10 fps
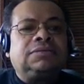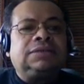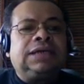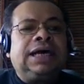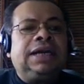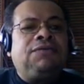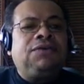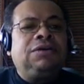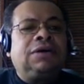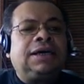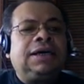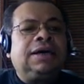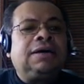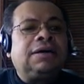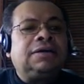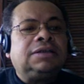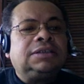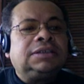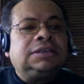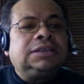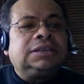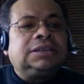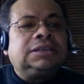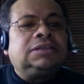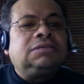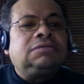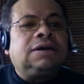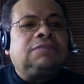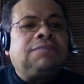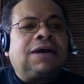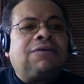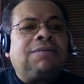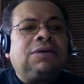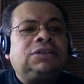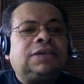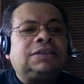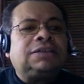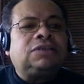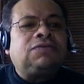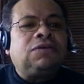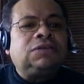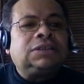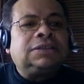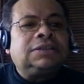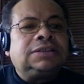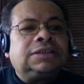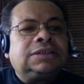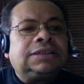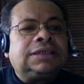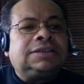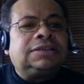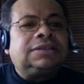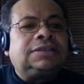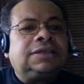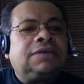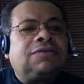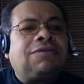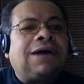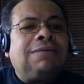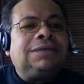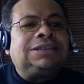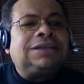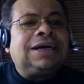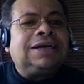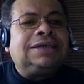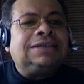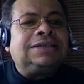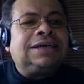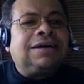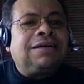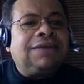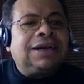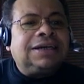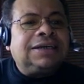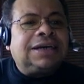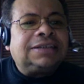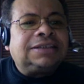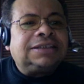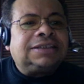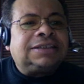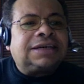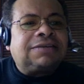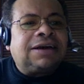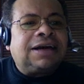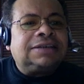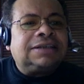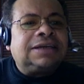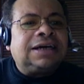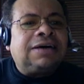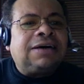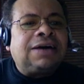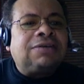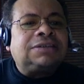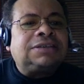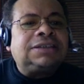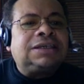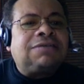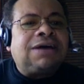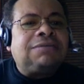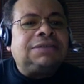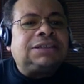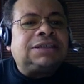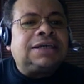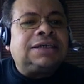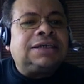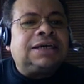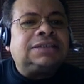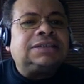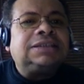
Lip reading: And if you look here, where's my criminal justice folder? Let's see if crime in China is there already yet. It's synchronizing now. I don't see crime in China yet,